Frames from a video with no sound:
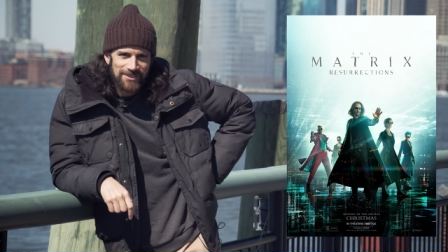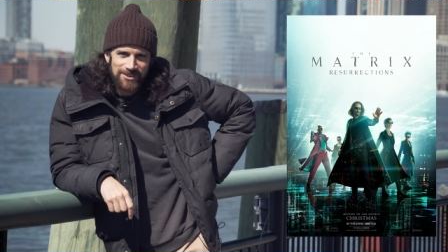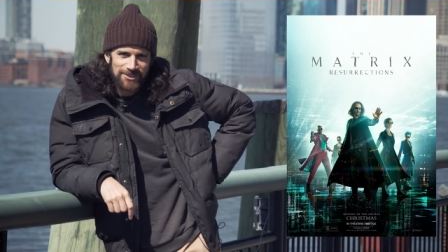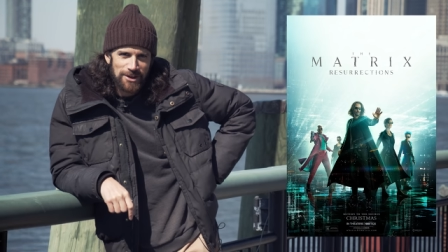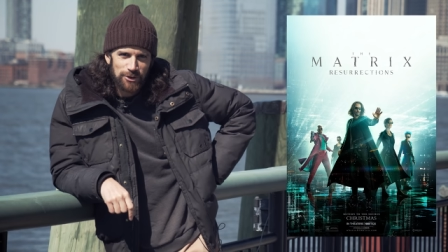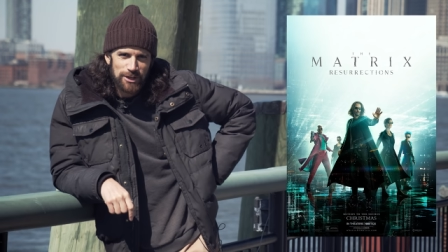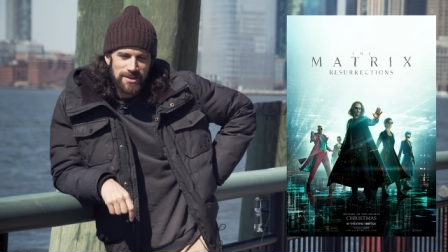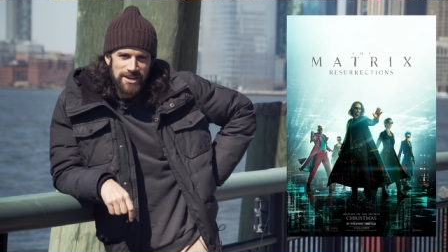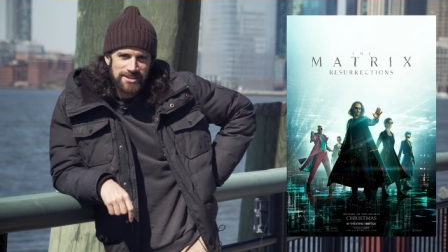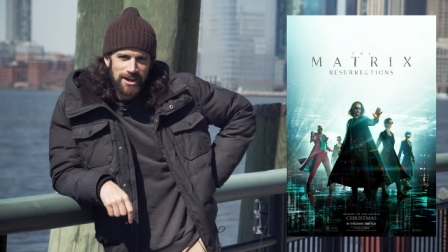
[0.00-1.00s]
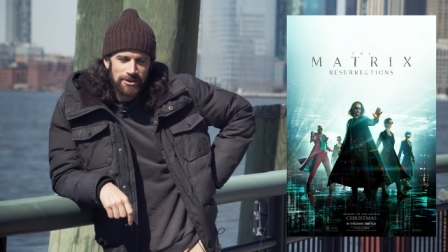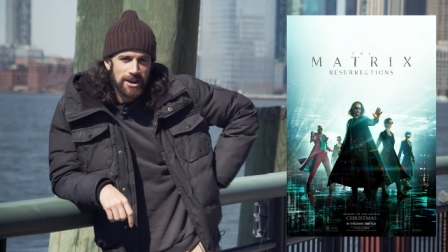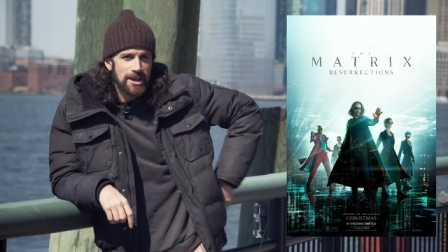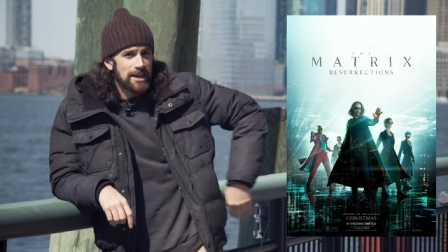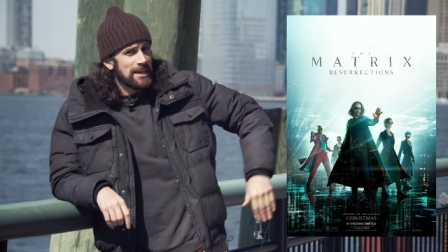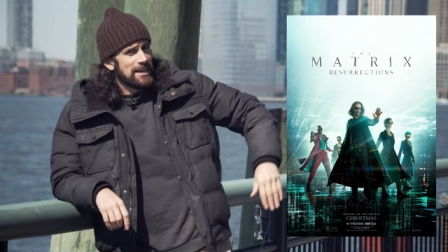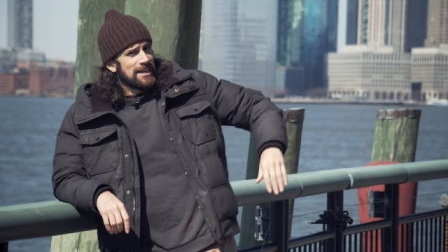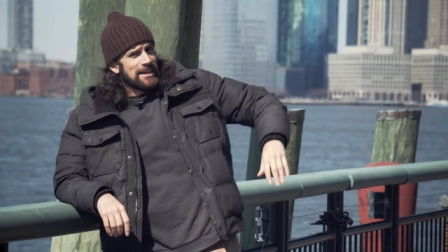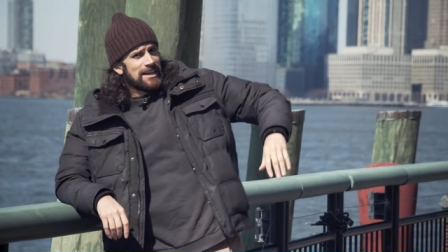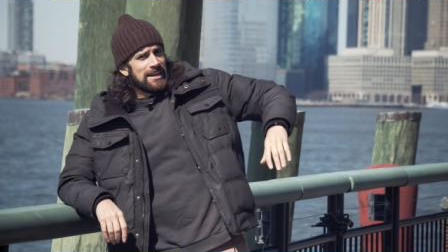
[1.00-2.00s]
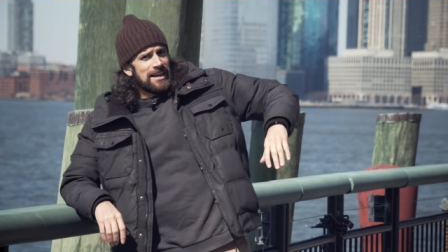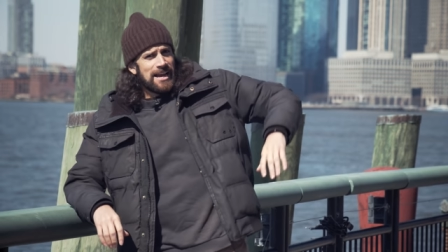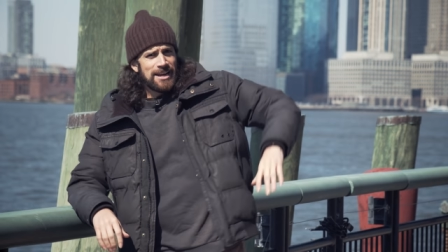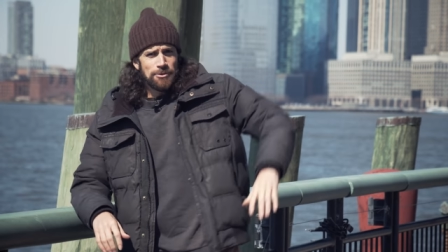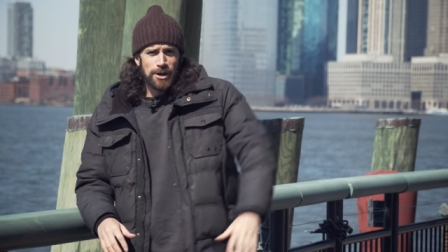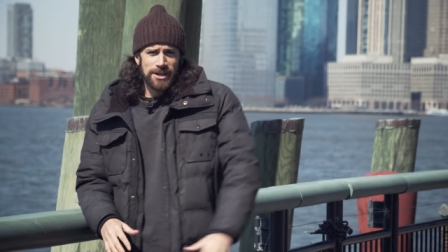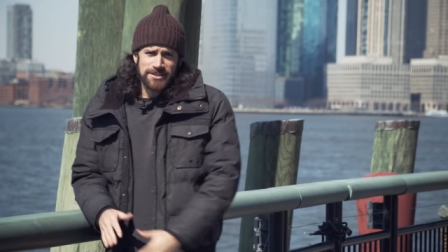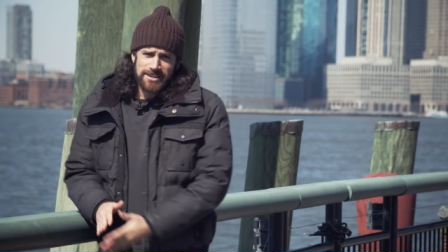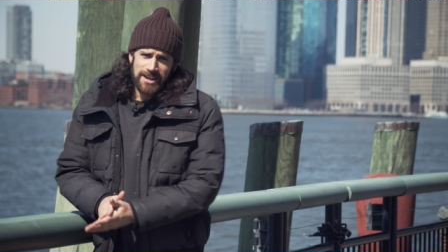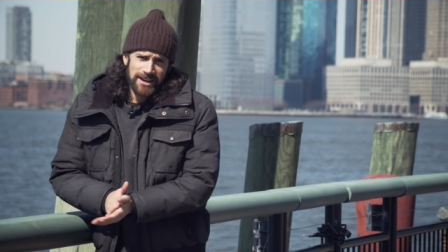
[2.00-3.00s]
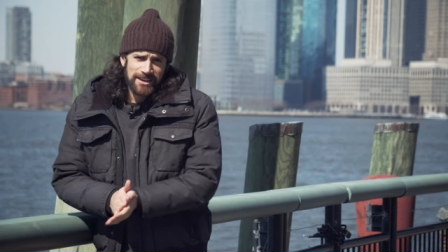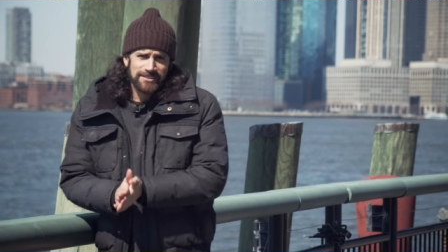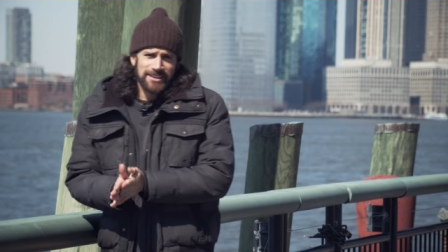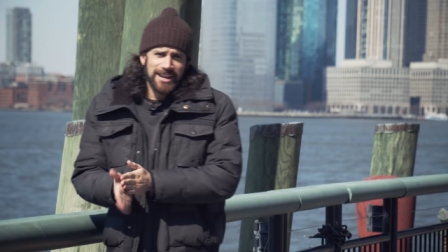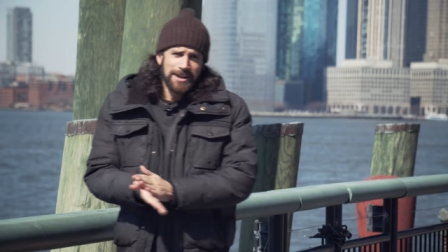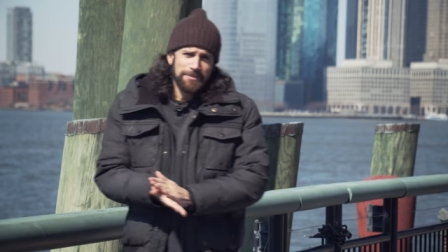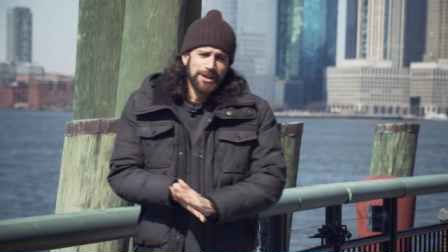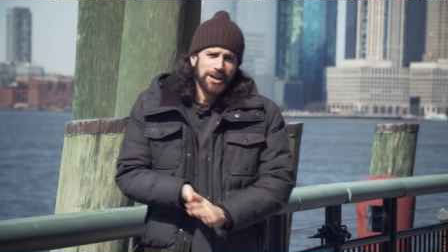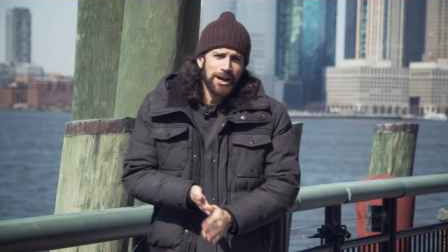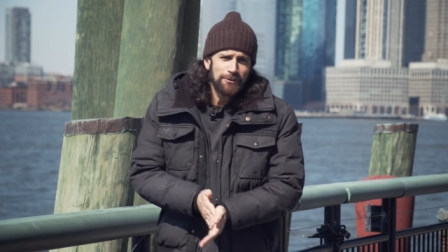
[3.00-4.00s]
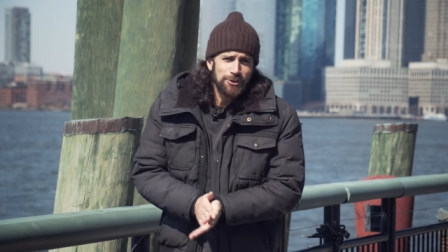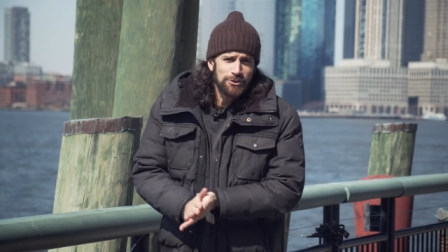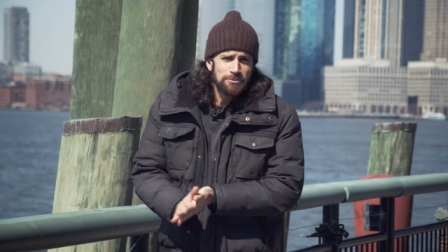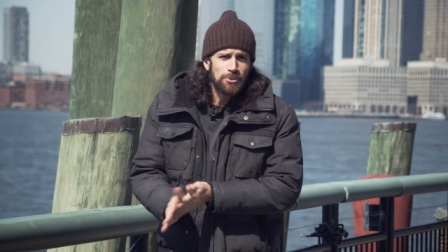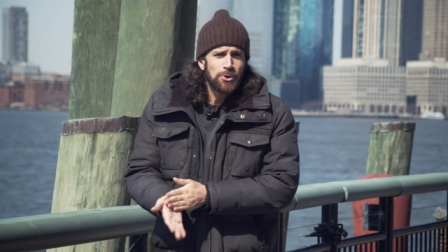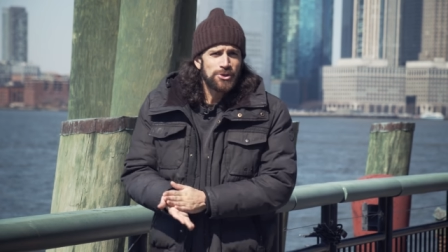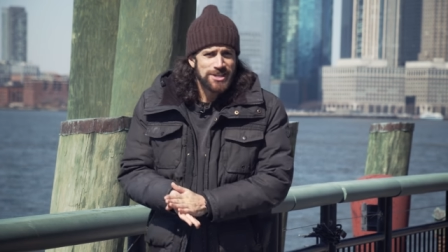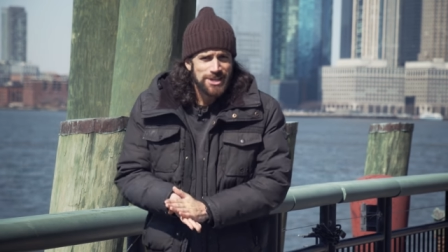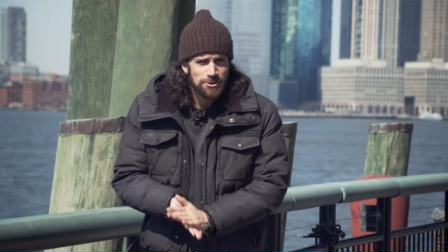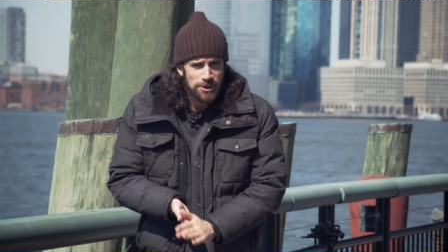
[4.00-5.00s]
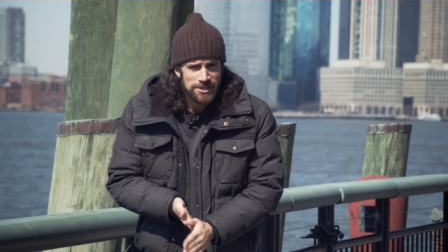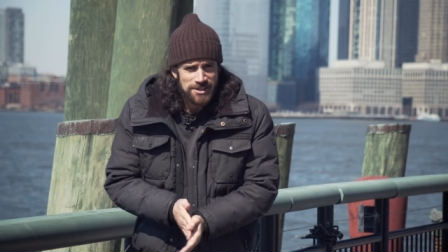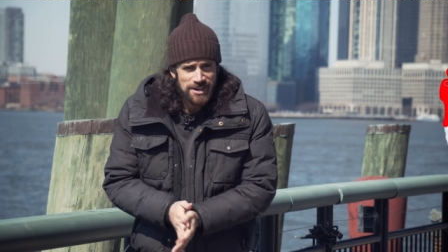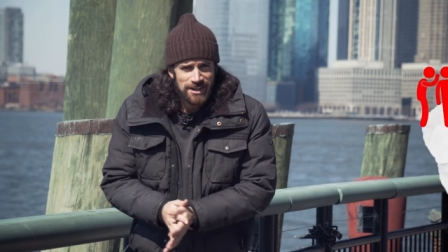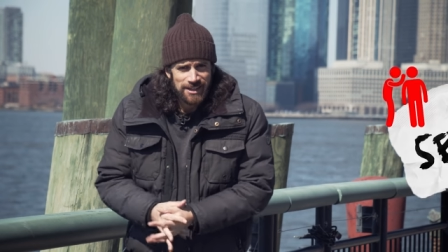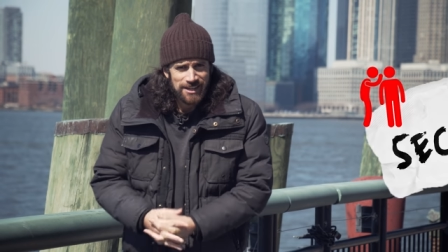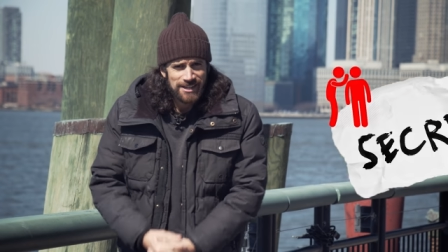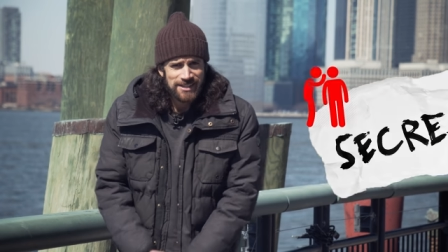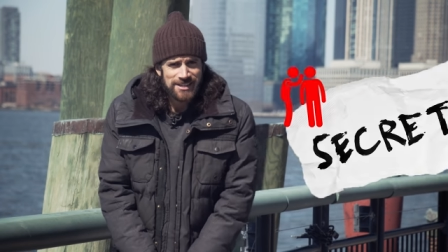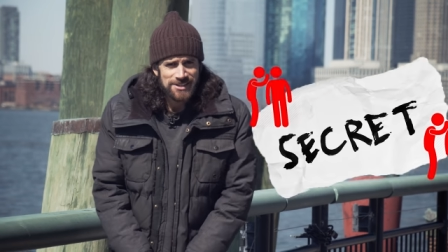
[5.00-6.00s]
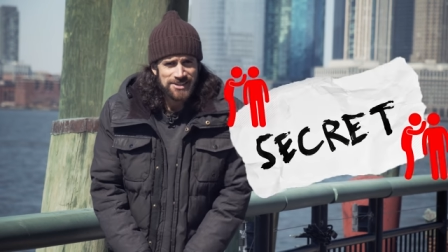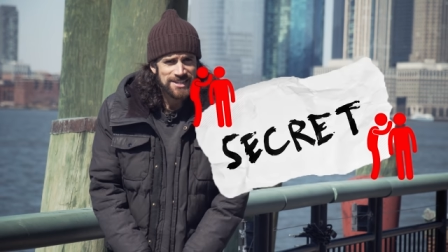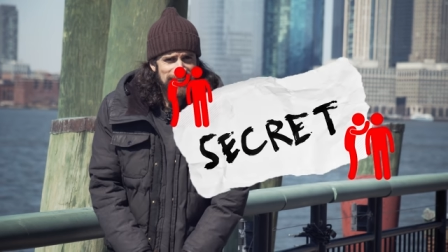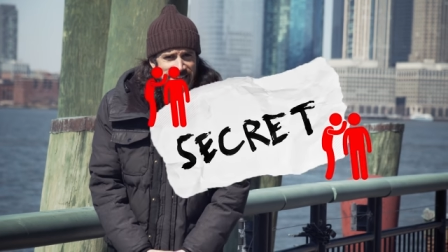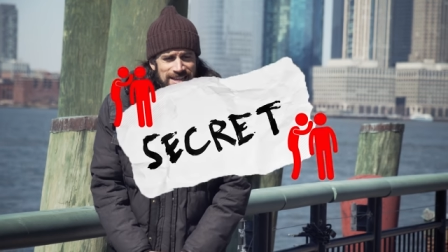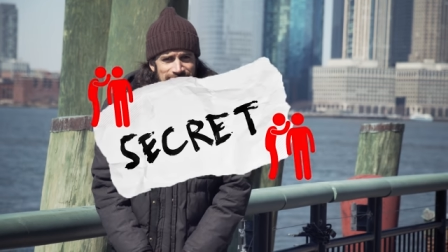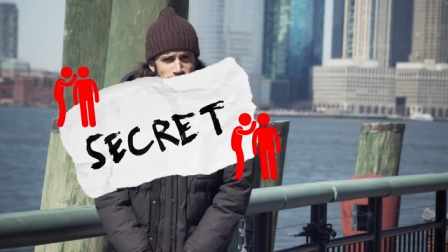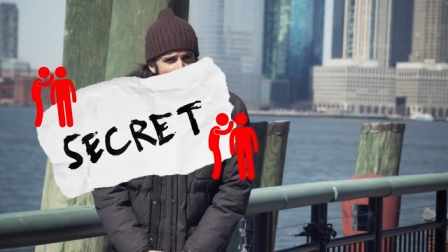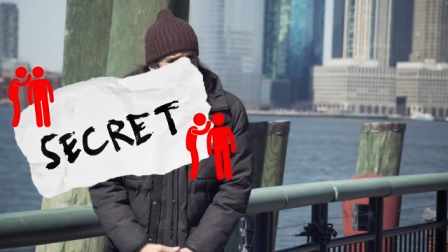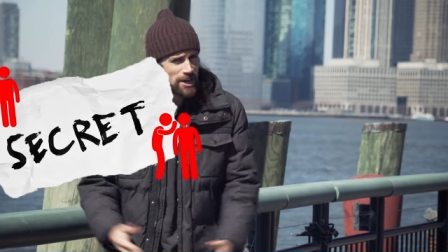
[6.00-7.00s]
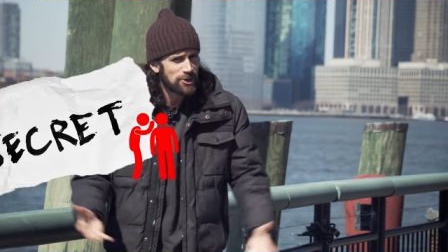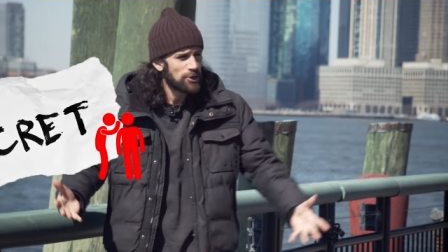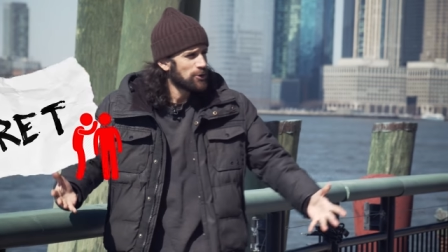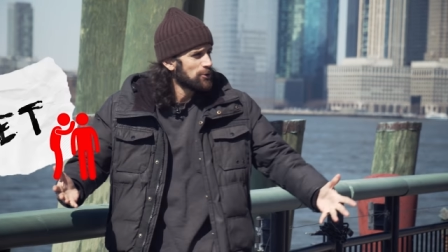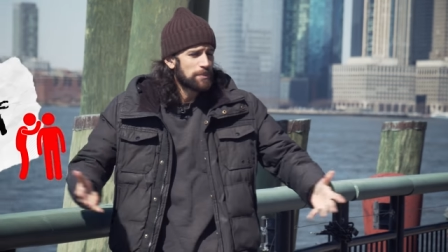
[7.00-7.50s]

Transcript: I'll never live that down. Anyways, guys, today I'm gonna cover some more secrets, uh, secrets in this city that you may not know.